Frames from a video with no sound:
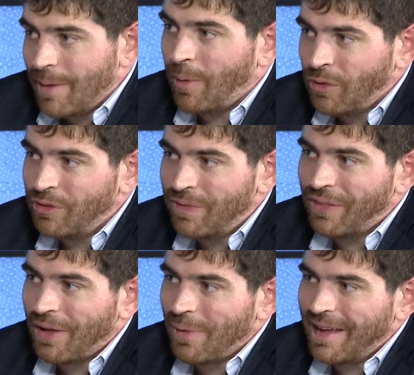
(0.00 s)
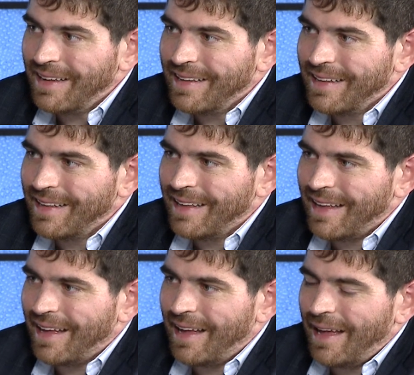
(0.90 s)
both of you felt that way.
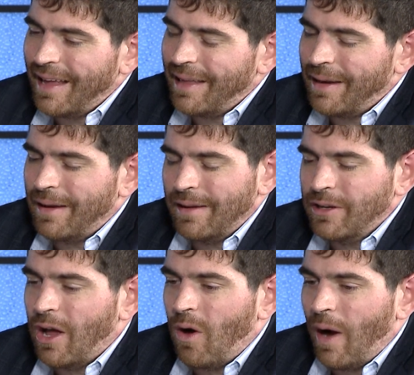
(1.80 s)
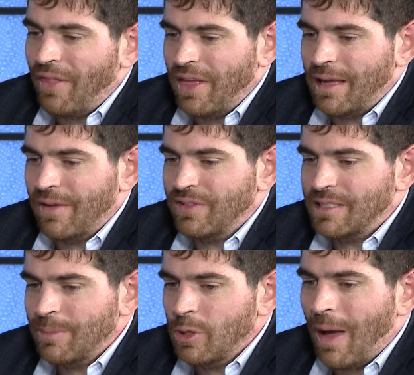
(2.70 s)
I think if it's
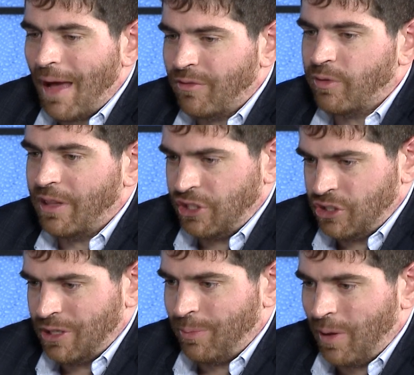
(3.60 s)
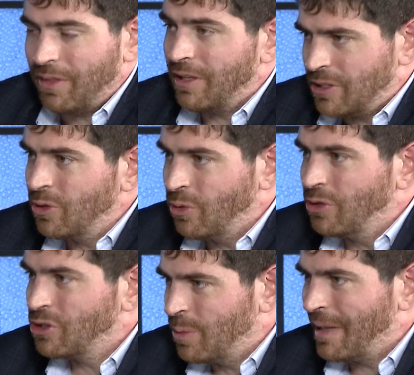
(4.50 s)
somebody you have a relationship with, it's who you
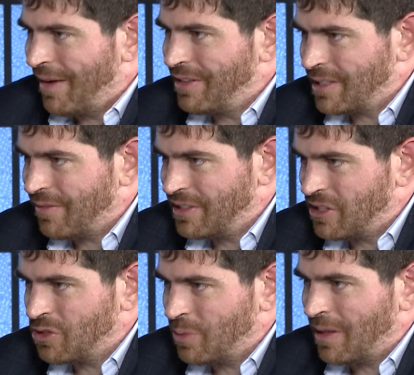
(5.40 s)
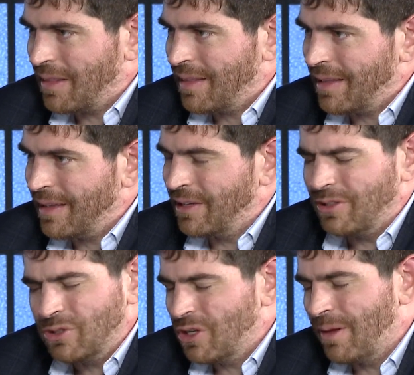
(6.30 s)
should be having these conversations with. You
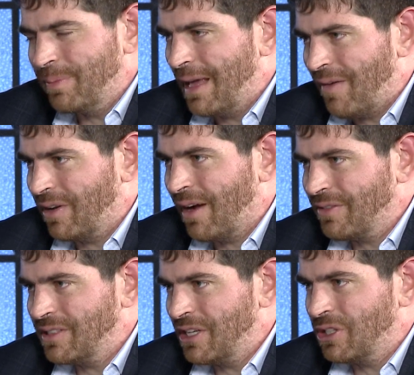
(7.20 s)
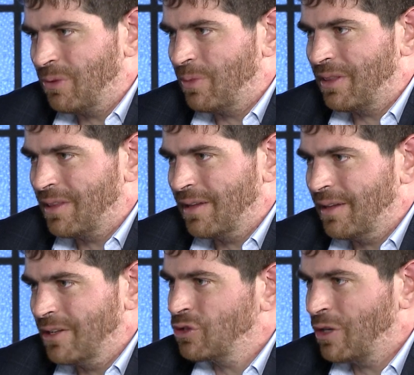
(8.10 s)
shouldn't be having a conversation with
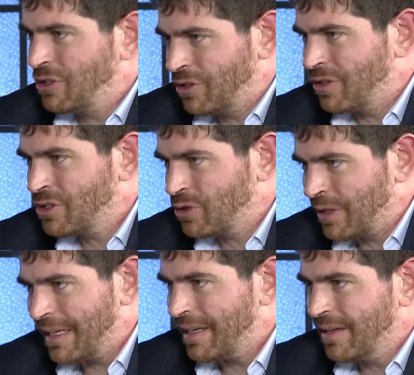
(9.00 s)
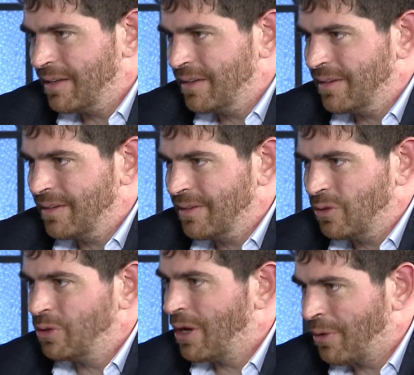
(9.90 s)
a stranger on the street who
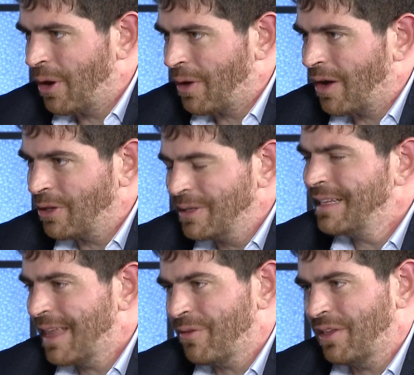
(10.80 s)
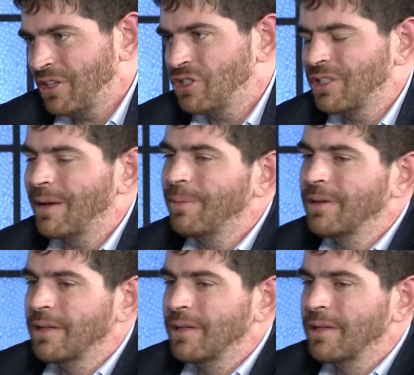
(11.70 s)
you don't know at all. You need that relationship.